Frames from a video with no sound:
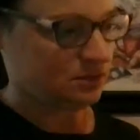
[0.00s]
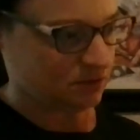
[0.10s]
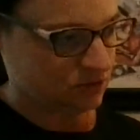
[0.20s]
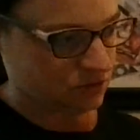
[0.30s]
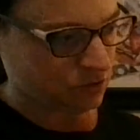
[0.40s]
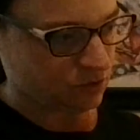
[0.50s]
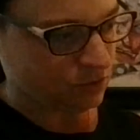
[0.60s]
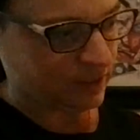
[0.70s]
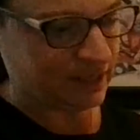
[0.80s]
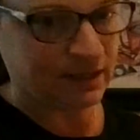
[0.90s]

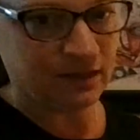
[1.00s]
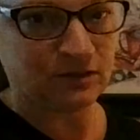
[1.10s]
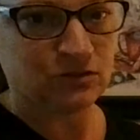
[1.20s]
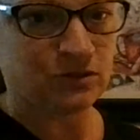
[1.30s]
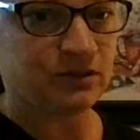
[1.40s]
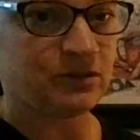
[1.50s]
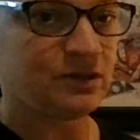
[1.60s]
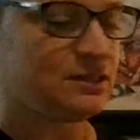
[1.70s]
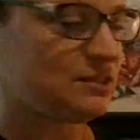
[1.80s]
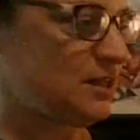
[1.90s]
So
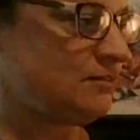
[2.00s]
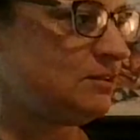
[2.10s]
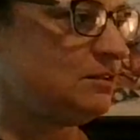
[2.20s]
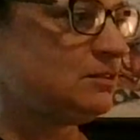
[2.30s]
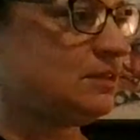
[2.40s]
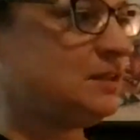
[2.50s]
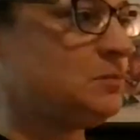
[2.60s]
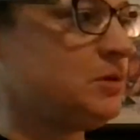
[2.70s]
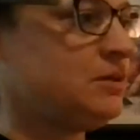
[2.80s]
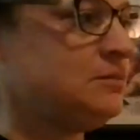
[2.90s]
837 at the
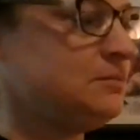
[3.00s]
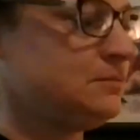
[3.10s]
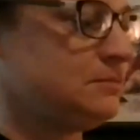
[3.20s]
bottom.